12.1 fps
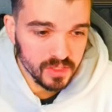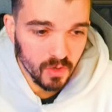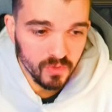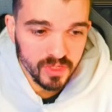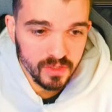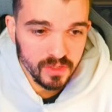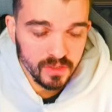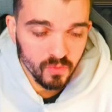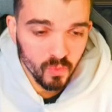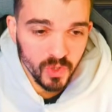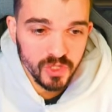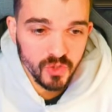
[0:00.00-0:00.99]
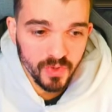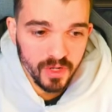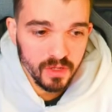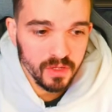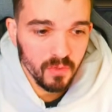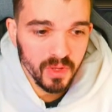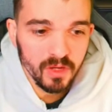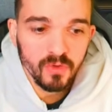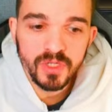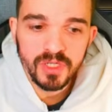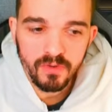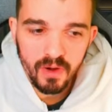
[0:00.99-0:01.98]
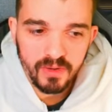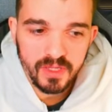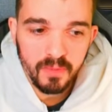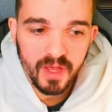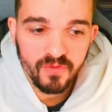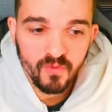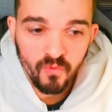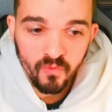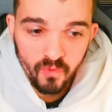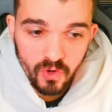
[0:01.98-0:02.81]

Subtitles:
So with 3 you will increase the rarity by